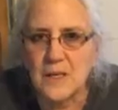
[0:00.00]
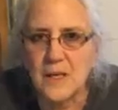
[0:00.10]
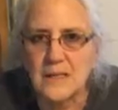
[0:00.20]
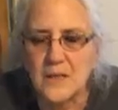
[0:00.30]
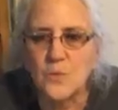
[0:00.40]

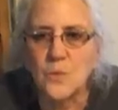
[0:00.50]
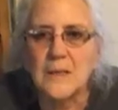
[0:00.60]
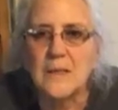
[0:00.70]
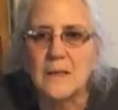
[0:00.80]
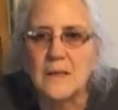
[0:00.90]
because it
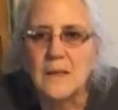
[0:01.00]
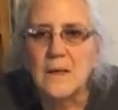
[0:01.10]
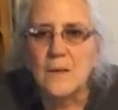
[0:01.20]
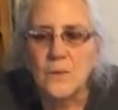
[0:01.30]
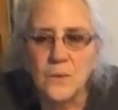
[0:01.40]
will
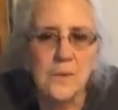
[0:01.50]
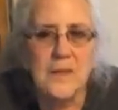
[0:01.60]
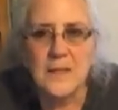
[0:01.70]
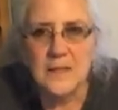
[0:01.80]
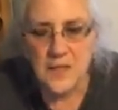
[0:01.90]

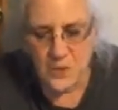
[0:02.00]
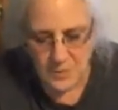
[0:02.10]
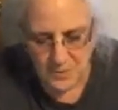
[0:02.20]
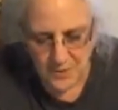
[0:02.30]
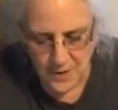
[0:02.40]
really tear
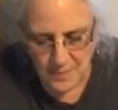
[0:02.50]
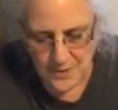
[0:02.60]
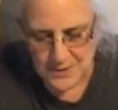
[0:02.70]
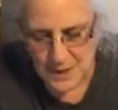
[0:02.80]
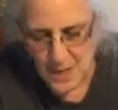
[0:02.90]
up your
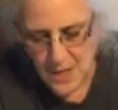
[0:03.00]
fibers.